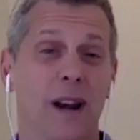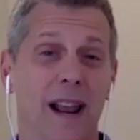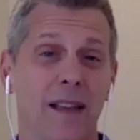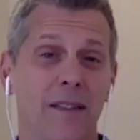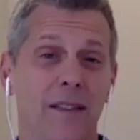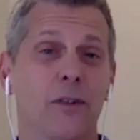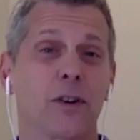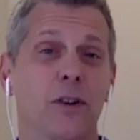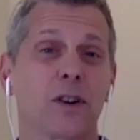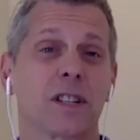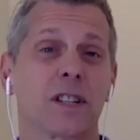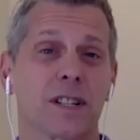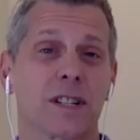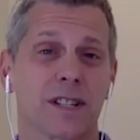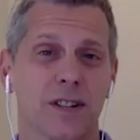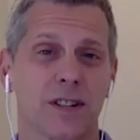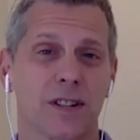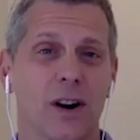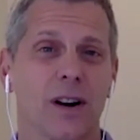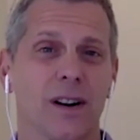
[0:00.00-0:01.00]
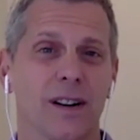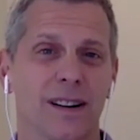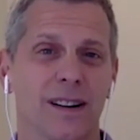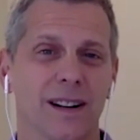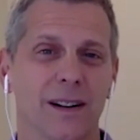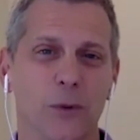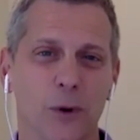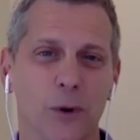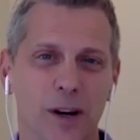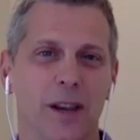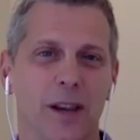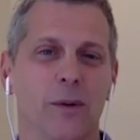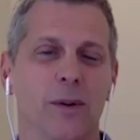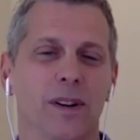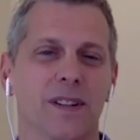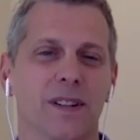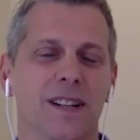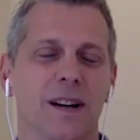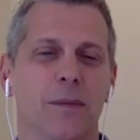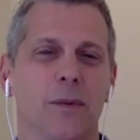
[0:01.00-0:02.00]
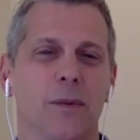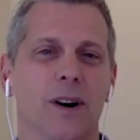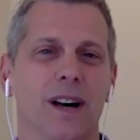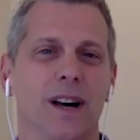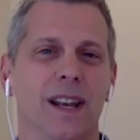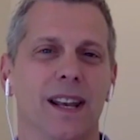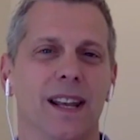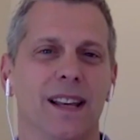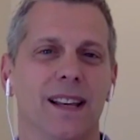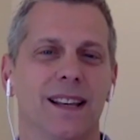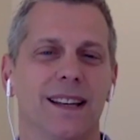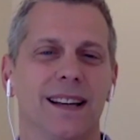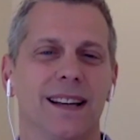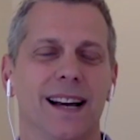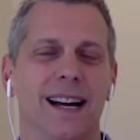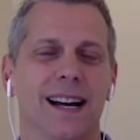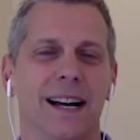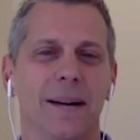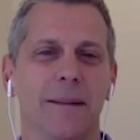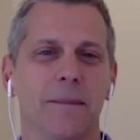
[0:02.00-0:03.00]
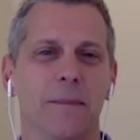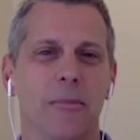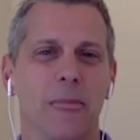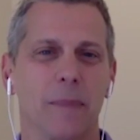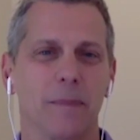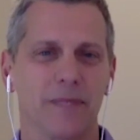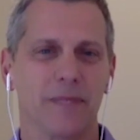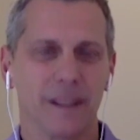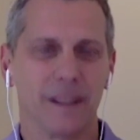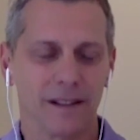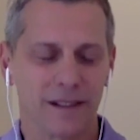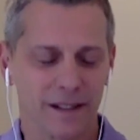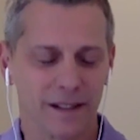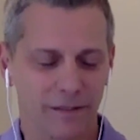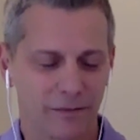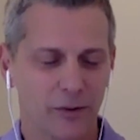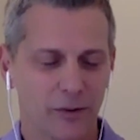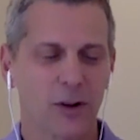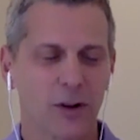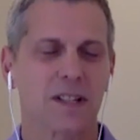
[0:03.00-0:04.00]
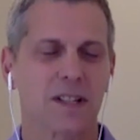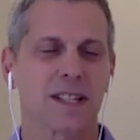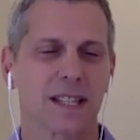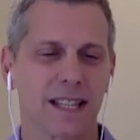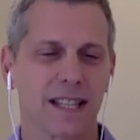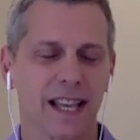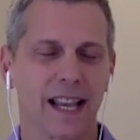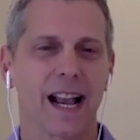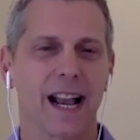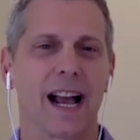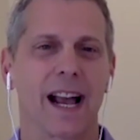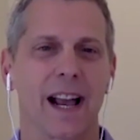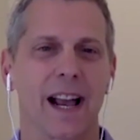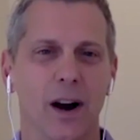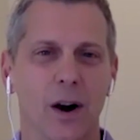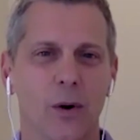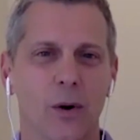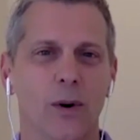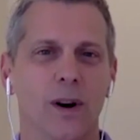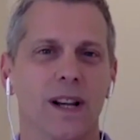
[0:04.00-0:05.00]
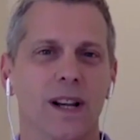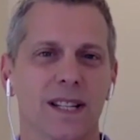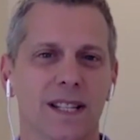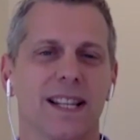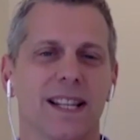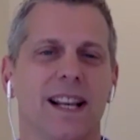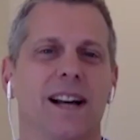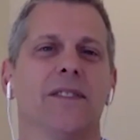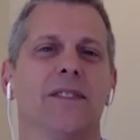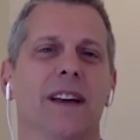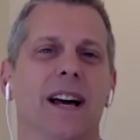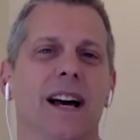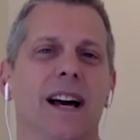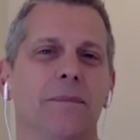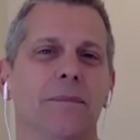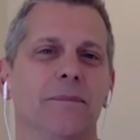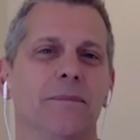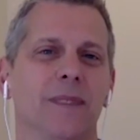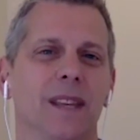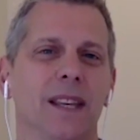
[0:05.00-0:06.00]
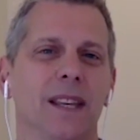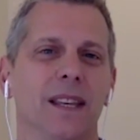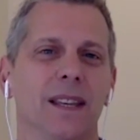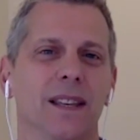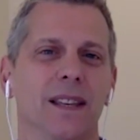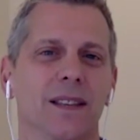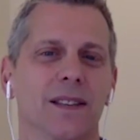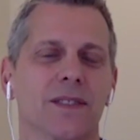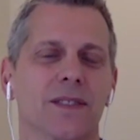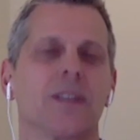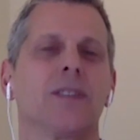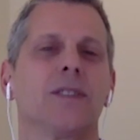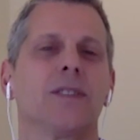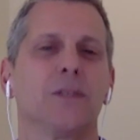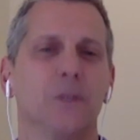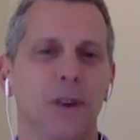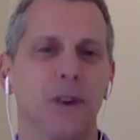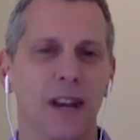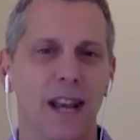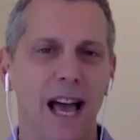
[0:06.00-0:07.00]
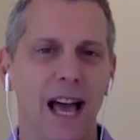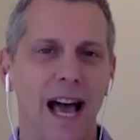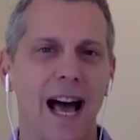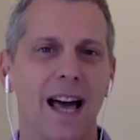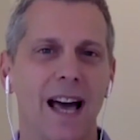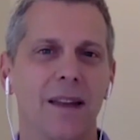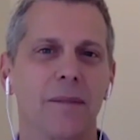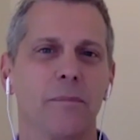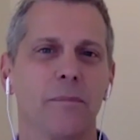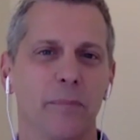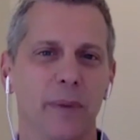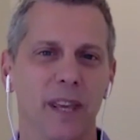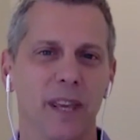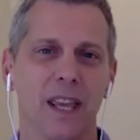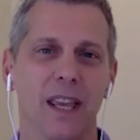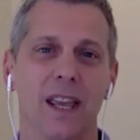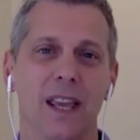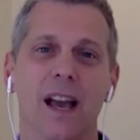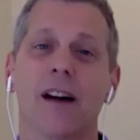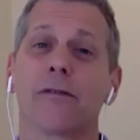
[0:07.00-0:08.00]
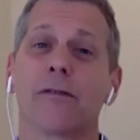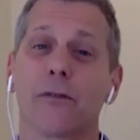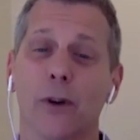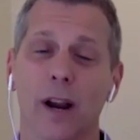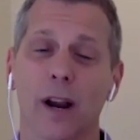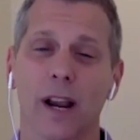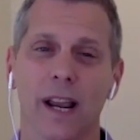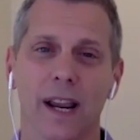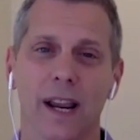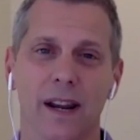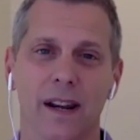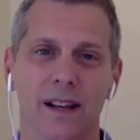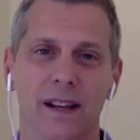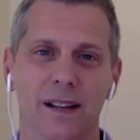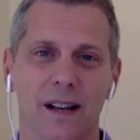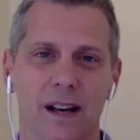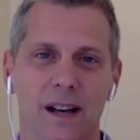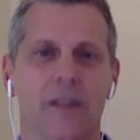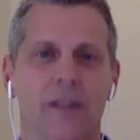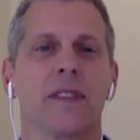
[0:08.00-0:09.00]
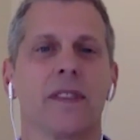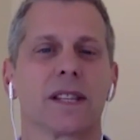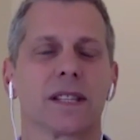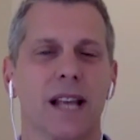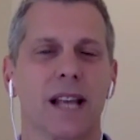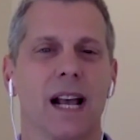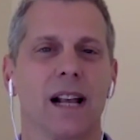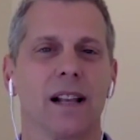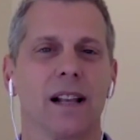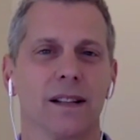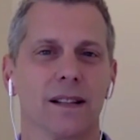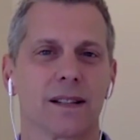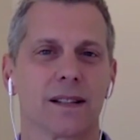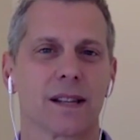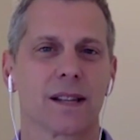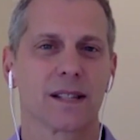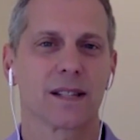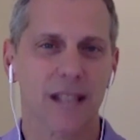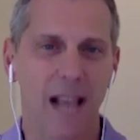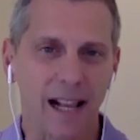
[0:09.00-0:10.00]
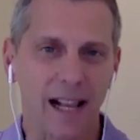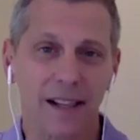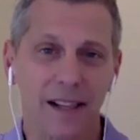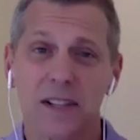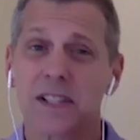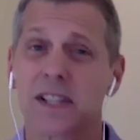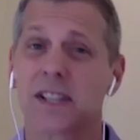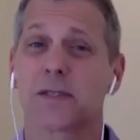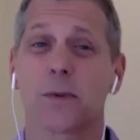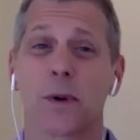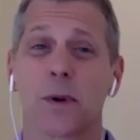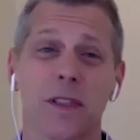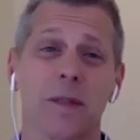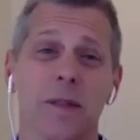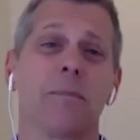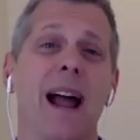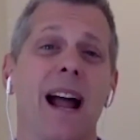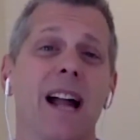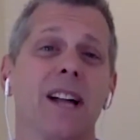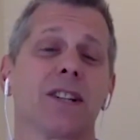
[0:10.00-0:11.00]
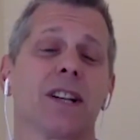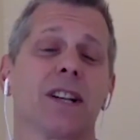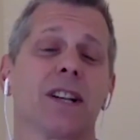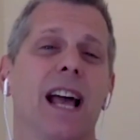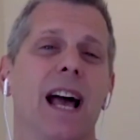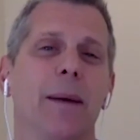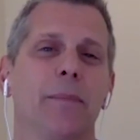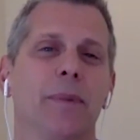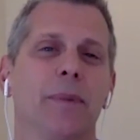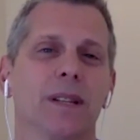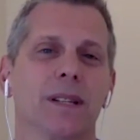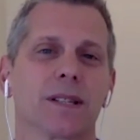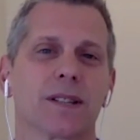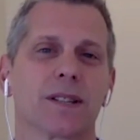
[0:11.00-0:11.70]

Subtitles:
I first start working with someone, the first thing I always tell them is do not be afraid of the silence. Silence is where the magic happens.